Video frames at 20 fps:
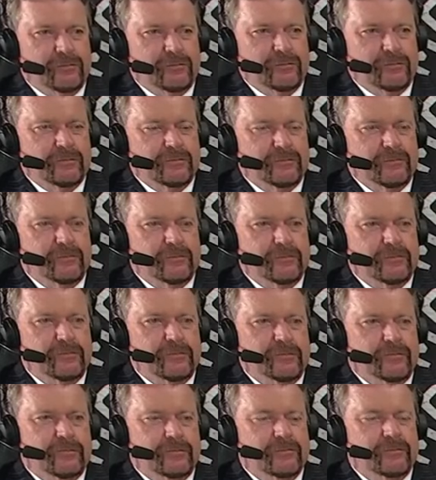
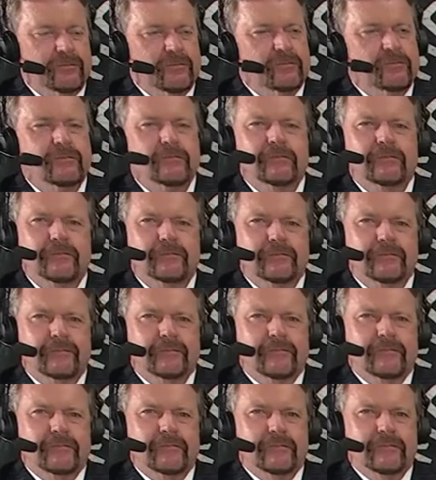
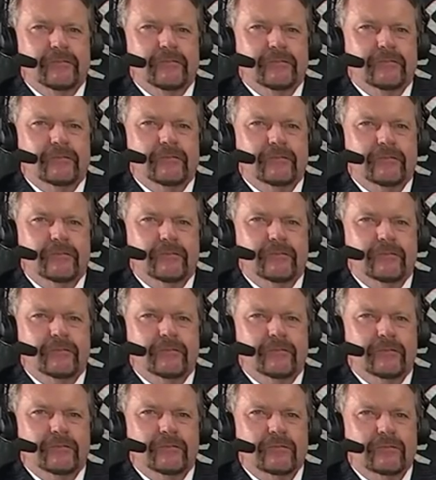
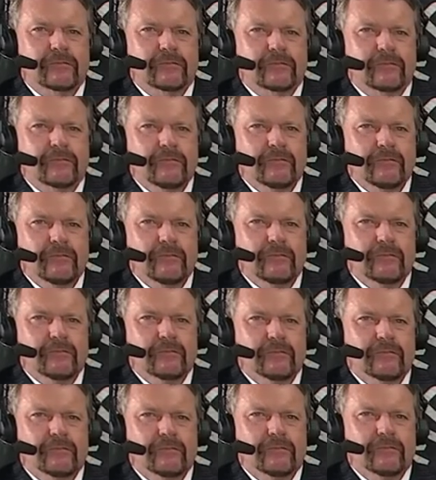
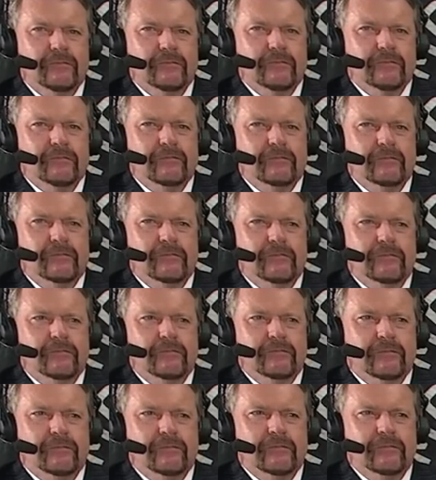
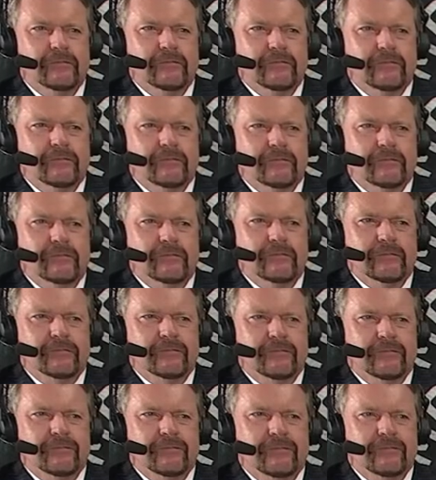
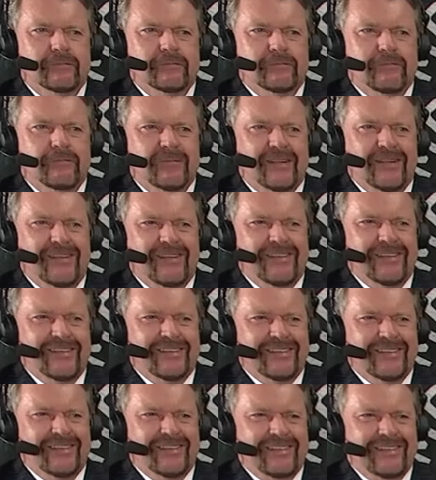
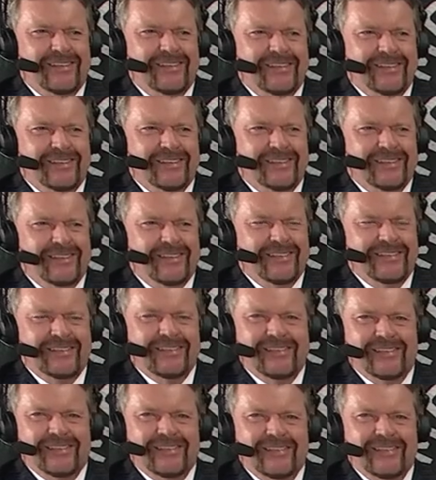(not speaking)